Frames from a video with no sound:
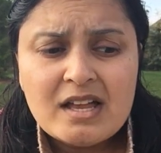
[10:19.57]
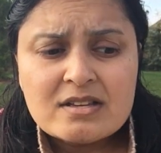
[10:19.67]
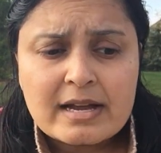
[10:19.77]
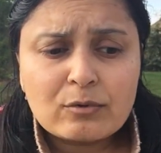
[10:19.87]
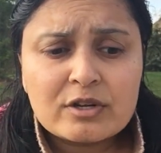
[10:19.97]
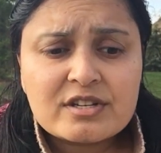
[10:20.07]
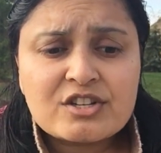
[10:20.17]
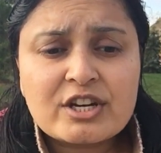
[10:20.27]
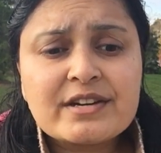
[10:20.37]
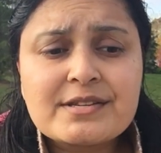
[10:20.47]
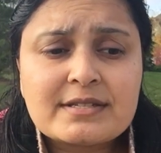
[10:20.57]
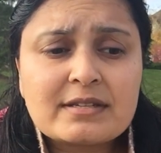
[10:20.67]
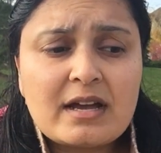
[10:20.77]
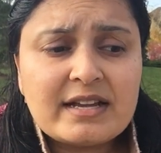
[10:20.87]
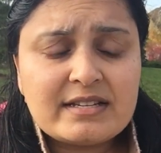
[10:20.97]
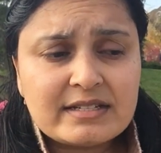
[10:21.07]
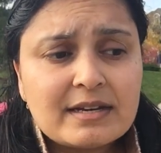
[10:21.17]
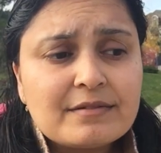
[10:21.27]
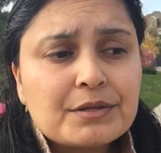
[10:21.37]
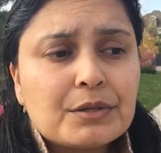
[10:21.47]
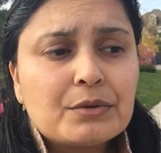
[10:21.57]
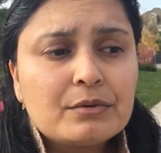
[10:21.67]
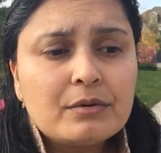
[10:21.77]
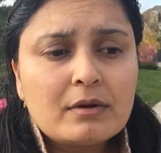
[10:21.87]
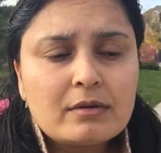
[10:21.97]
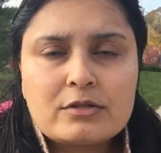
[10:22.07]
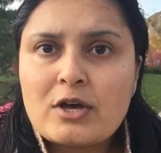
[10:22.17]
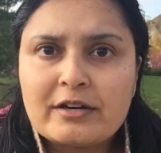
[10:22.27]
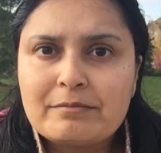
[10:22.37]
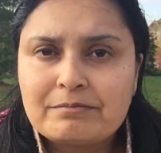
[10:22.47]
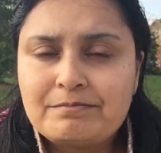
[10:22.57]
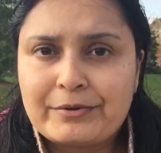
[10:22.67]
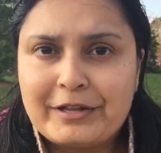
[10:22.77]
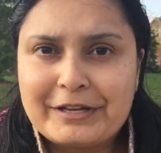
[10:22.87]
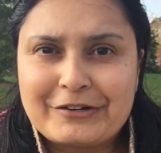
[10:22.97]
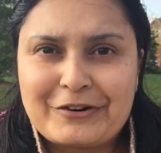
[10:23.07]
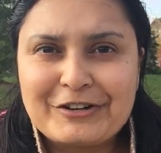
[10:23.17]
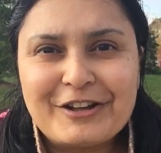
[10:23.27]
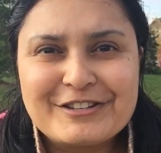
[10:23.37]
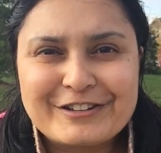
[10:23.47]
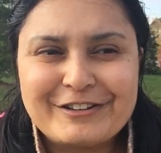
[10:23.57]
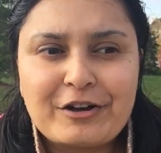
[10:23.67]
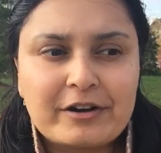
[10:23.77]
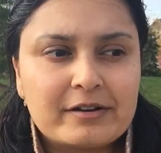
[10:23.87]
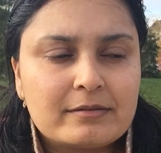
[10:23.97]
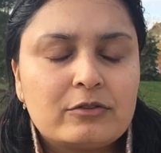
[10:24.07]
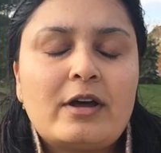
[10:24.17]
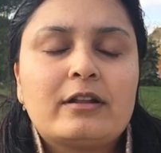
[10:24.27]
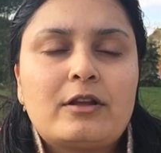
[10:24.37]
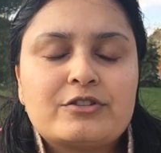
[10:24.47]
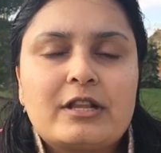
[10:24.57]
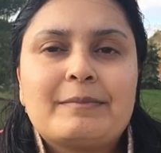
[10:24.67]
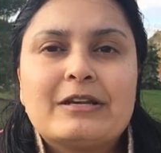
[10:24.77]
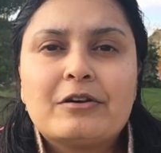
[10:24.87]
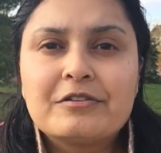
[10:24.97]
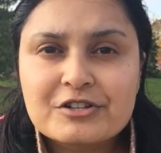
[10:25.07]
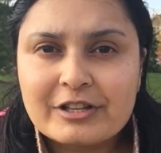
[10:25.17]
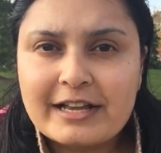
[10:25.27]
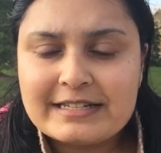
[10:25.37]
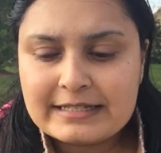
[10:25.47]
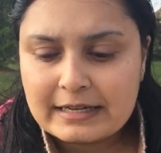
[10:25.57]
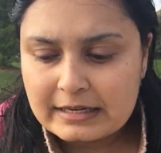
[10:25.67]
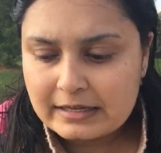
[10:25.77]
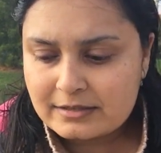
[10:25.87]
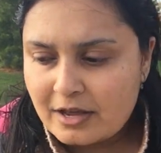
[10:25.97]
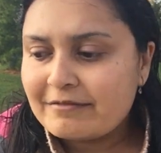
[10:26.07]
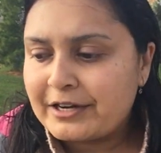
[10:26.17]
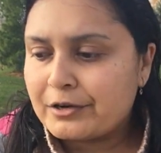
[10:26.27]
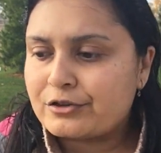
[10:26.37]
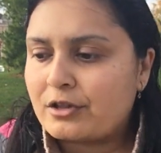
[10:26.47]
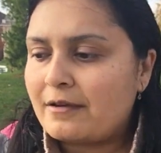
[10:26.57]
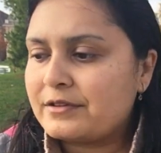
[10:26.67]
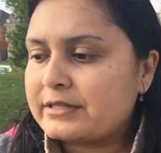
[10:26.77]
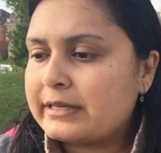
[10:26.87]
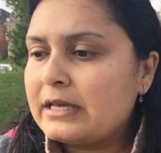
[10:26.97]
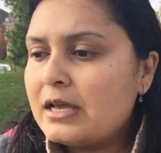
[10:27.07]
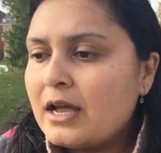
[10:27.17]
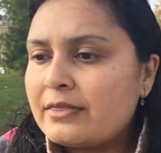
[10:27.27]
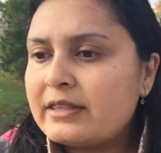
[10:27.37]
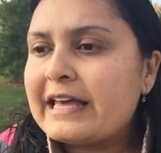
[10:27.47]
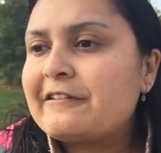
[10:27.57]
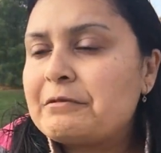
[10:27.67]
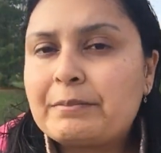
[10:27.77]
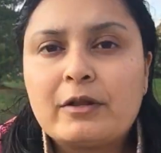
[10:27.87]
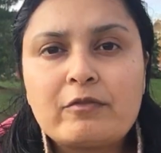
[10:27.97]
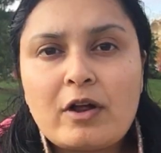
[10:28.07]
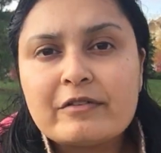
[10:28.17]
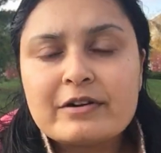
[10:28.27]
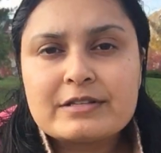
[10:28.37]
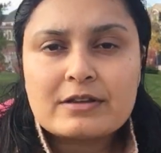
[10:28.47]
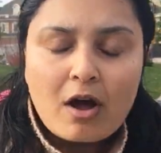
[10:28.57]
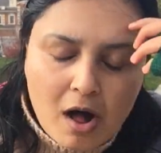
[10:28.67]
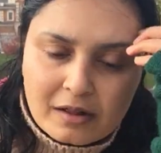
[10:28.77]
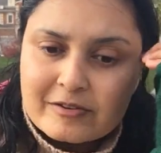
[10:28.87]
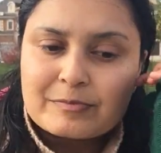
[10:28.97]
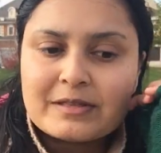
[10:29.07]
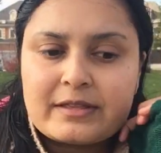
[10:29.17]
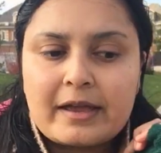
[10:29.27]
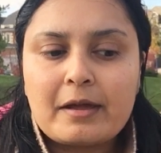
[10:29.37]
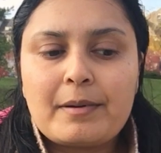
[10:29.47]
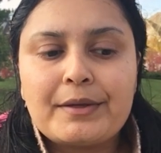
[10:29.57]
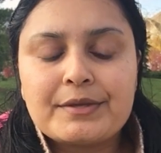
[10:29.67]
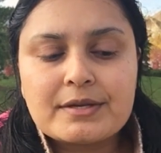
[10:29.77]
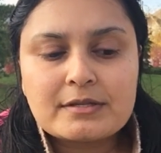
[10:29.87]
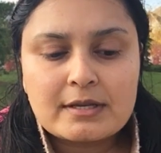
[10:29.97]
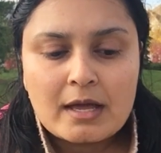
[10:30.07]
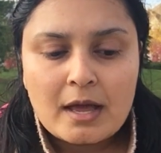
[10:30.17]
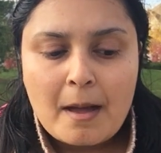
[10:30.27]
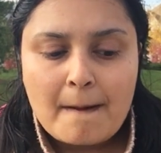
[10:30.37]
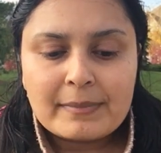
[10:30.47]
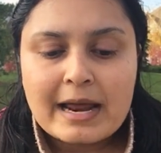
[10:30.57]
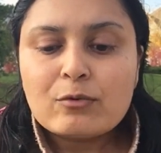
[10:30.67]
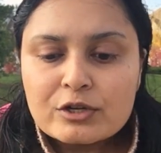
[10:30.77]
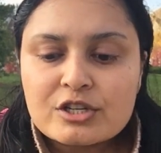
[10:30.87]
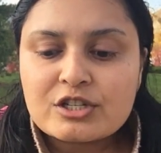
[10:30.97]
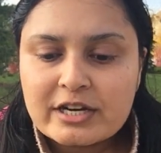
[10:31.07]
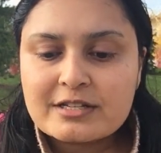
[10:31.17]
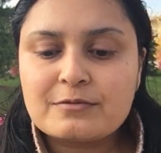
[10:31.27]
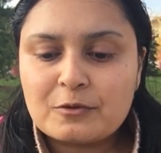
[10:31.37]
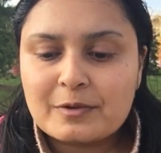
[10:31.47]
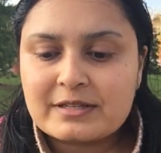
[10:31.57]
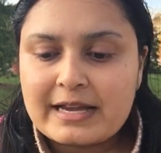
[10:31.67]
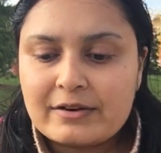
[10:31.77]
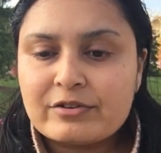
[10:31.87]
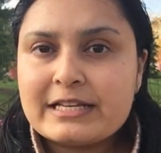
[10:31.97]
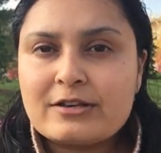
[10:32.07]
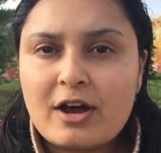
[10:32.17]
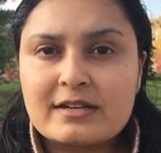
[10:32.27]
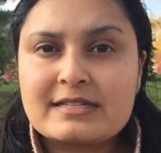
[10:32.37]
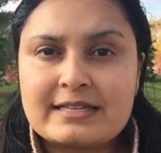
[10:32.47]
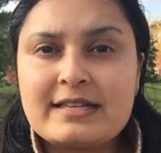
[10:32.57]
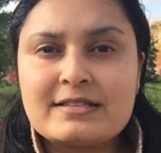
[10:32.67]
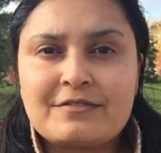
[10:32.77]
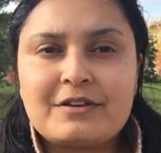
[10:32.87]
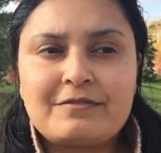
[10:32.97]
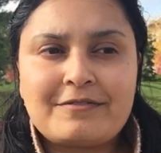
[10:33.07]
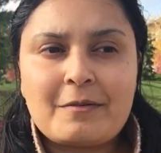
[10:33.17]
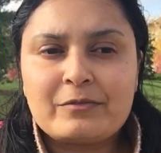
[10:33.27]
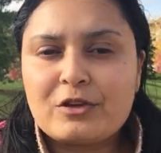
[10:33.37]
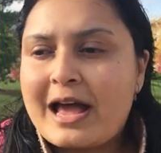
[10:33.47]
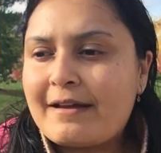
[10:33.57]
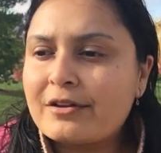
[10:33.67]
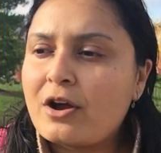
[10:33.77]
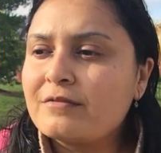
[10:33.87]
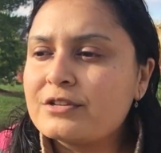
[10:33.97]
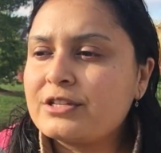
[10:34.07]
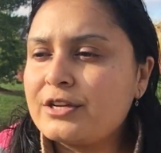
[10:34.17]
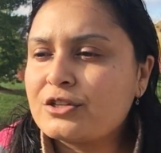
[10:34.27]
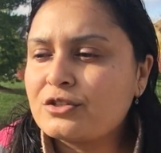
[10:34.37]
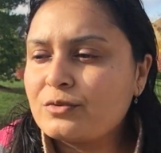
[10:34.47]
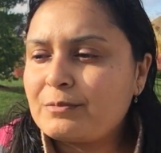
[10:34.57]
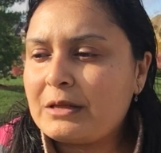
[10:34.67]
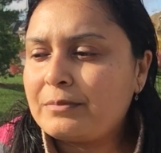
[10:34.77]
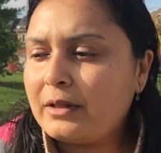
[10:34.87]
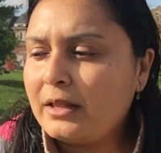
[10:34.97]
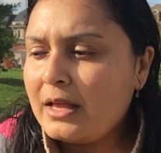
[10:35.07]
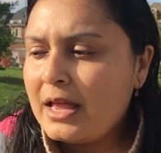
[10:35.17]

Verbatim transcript: So I wanted to share this idea with you. It's not a brilliant or a logical or not a logical, I mean original idea. It's not very original, obviously. The native people have always been thinking about this. But I wanted to share this with you because I really got a sense of it from, you know, having conversations with people